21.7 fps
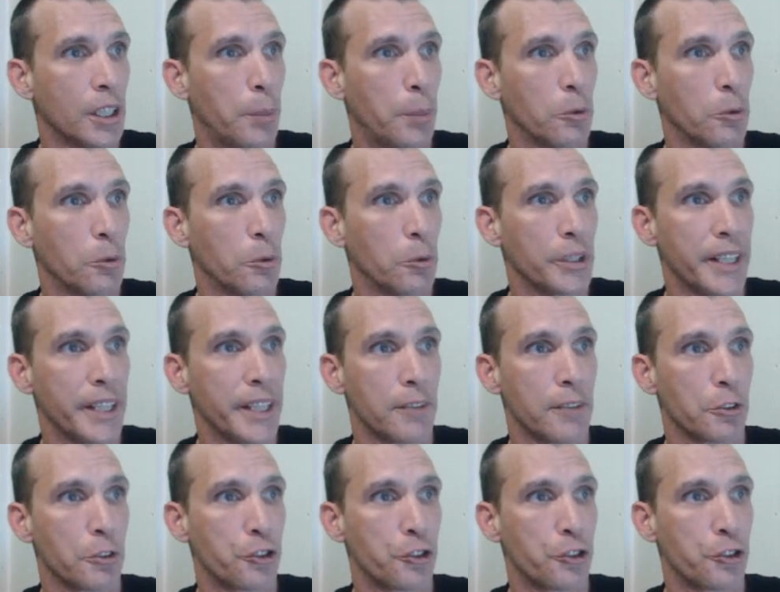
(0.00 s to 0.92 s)
But we
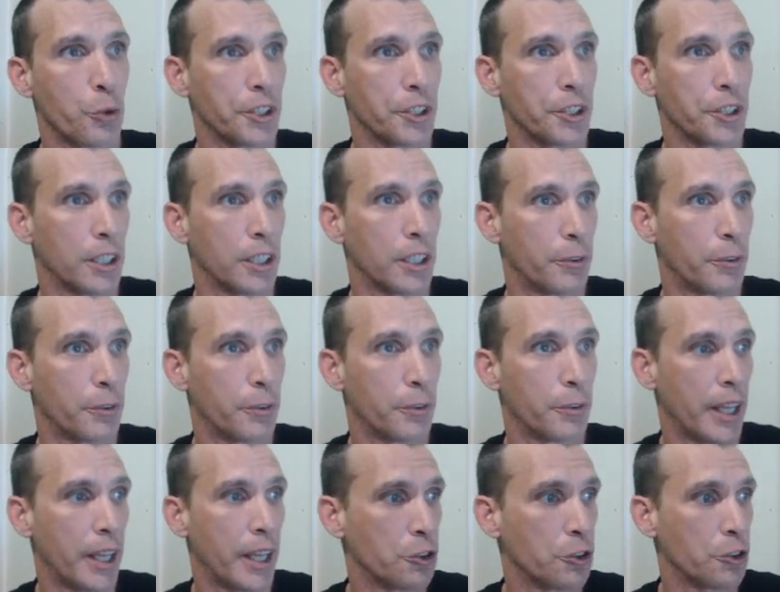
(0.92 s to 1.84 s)
have a shortcut
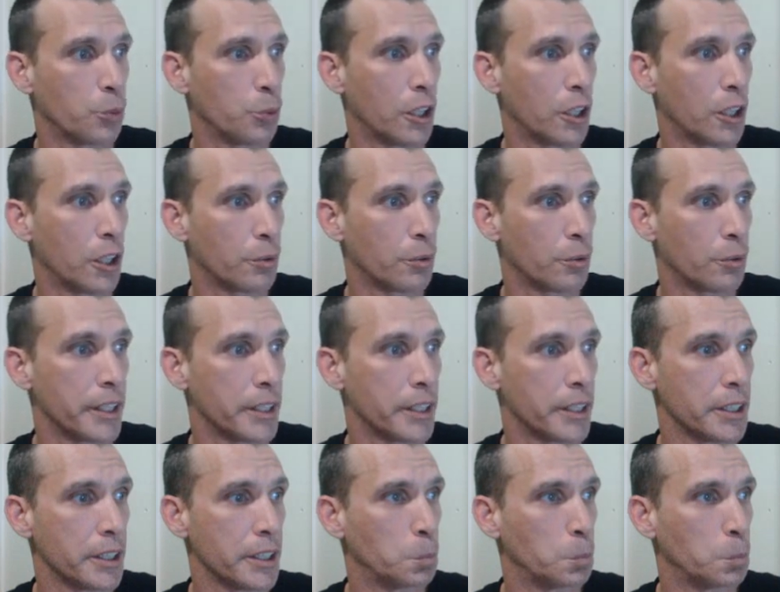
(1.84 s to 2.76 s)
for that as well right
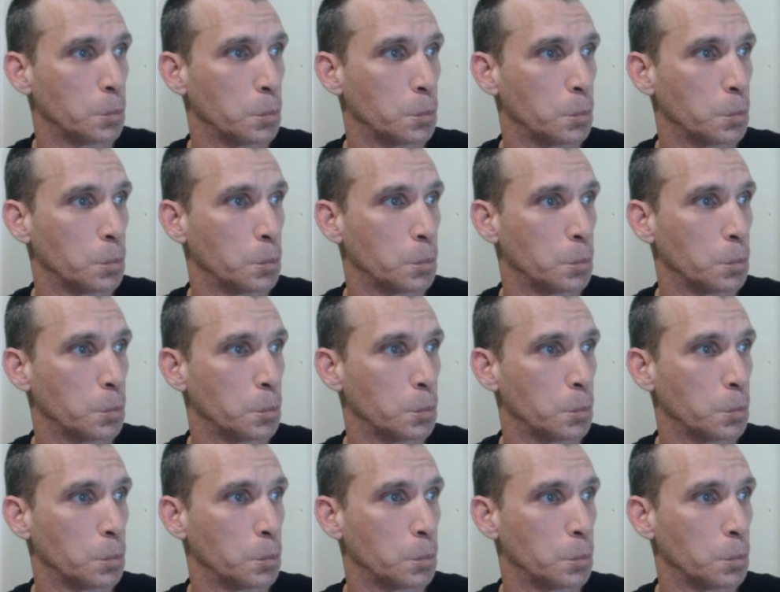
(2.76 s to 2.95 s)
here.